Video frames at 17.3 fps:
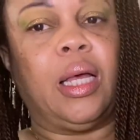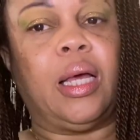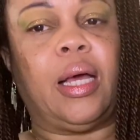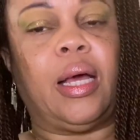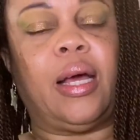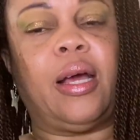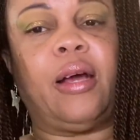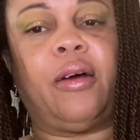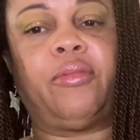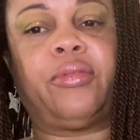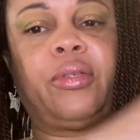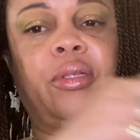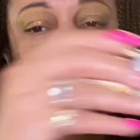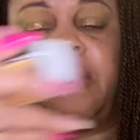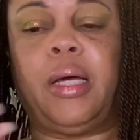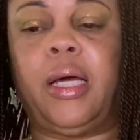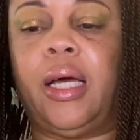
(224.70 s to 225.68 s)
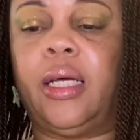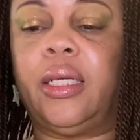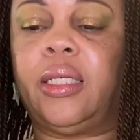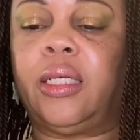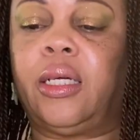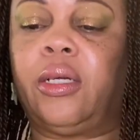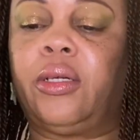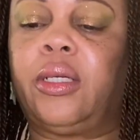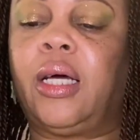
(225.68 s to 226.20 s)
I have some hand
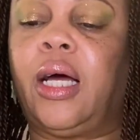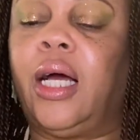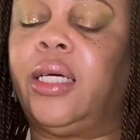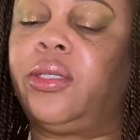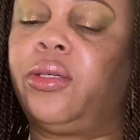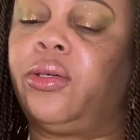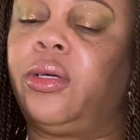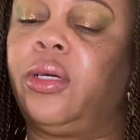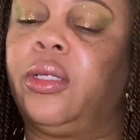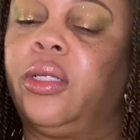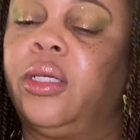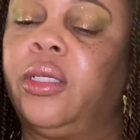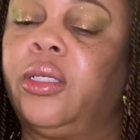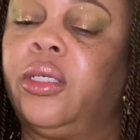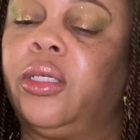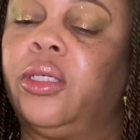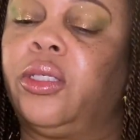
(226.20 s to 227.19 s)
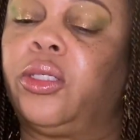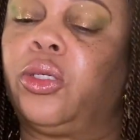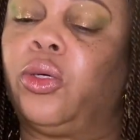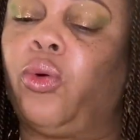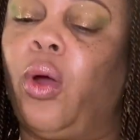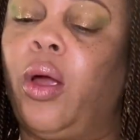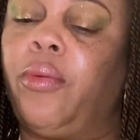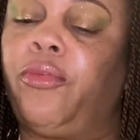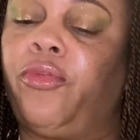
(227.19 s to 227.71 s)
sanitizer, and this is
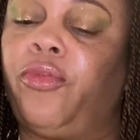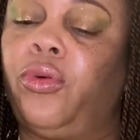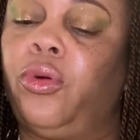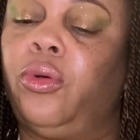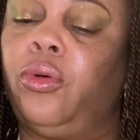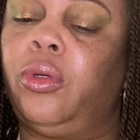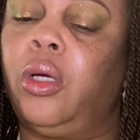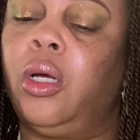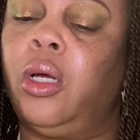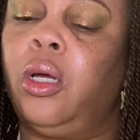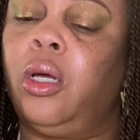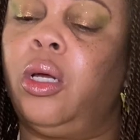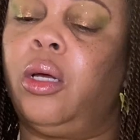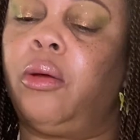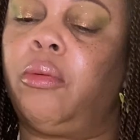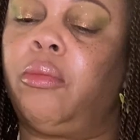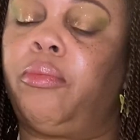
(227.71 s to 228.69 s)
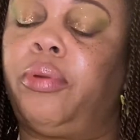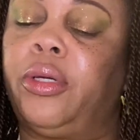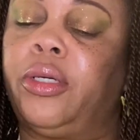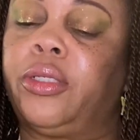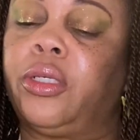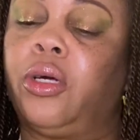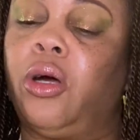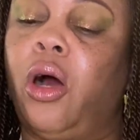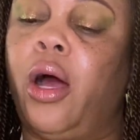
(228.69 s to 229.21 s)
grapefruit
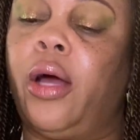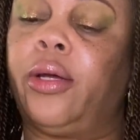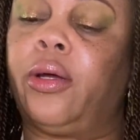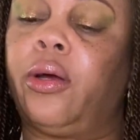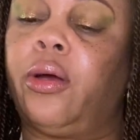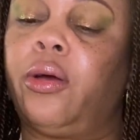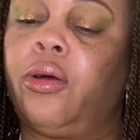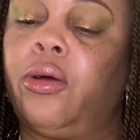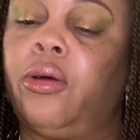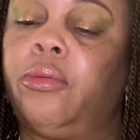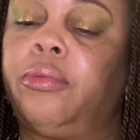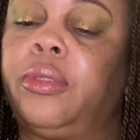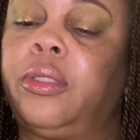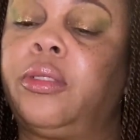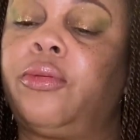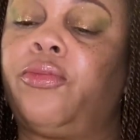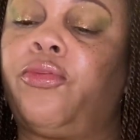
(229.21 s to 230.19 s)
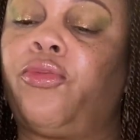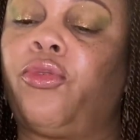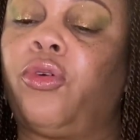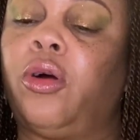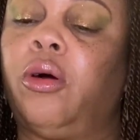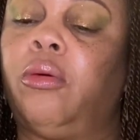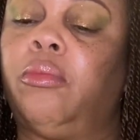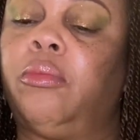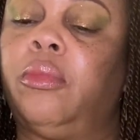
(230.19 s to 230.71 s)
plus garden herbs
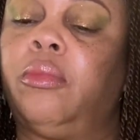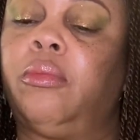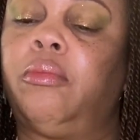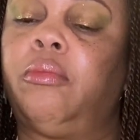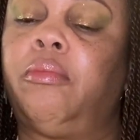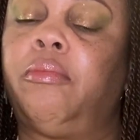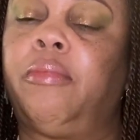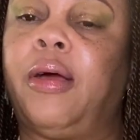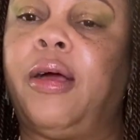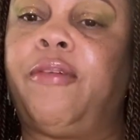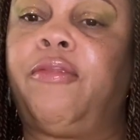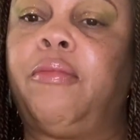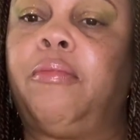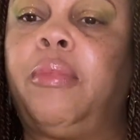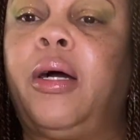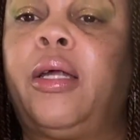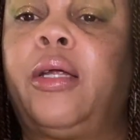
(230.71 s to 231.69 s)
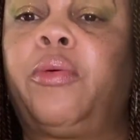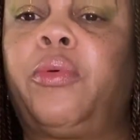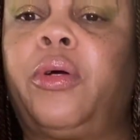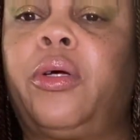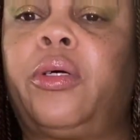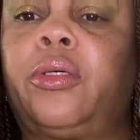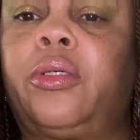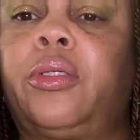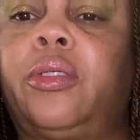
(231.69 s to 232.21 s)
from Bath and Body
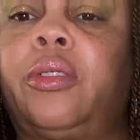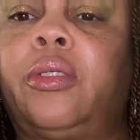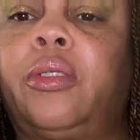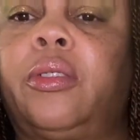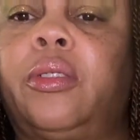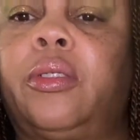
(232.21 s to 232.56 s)
Works.